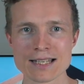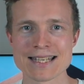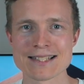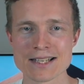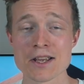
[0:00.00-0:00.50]

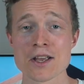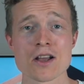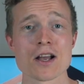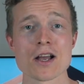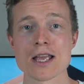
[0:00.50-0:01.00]
easy.
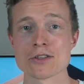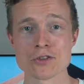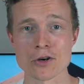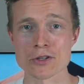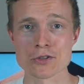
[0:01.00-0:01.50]
It's
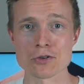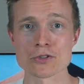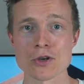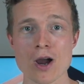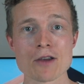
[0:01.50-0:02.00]
not at all.
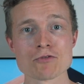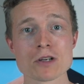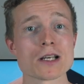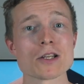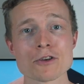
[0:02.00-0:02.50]
So I'm
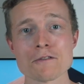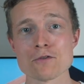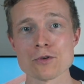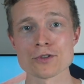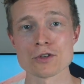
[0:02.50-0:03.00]
really looking
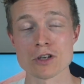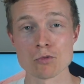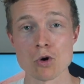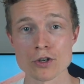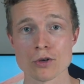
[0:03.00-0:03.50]
forward to
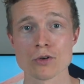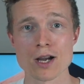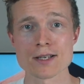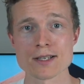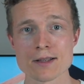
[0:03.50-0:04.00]
what you
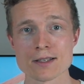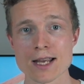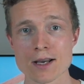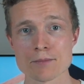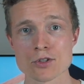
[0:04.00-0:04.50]
guys
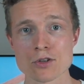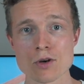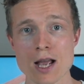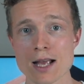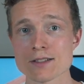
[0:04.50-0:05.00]
get up
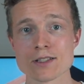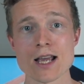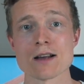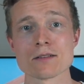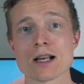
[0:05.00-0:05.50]
to, and
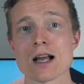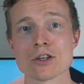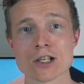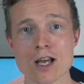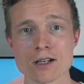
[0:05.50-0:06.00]
yeah,
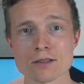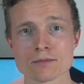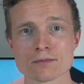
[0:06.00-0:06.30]
good luck.